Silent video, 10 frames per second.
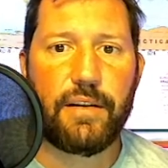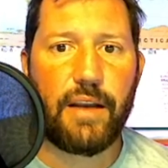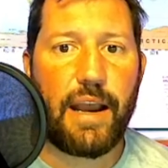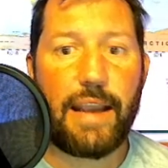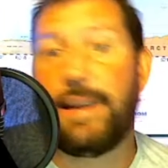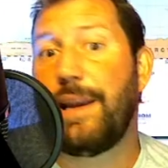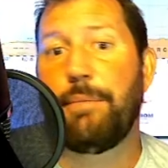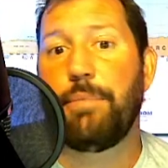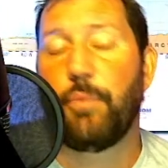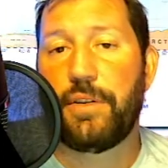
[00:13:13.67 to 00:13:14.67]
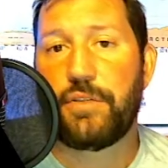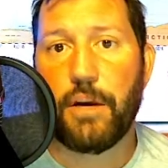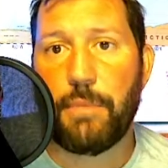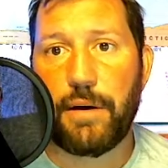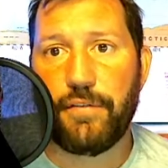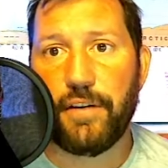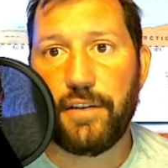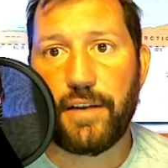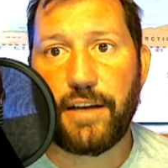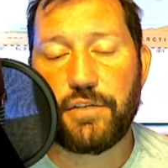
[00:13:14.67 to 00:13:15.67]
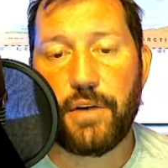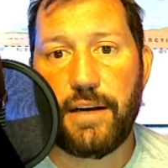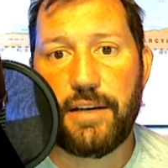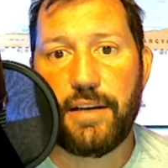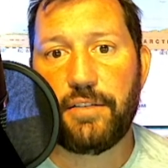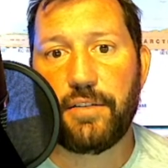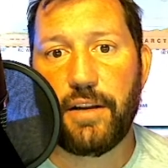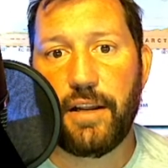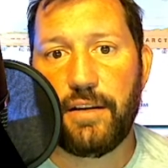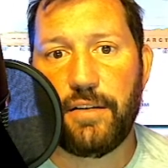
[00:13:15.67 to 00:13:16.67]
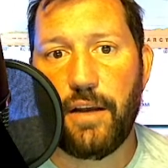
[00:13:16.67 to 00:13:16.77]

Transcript: I can't withdraw my funds. I tried yesterday.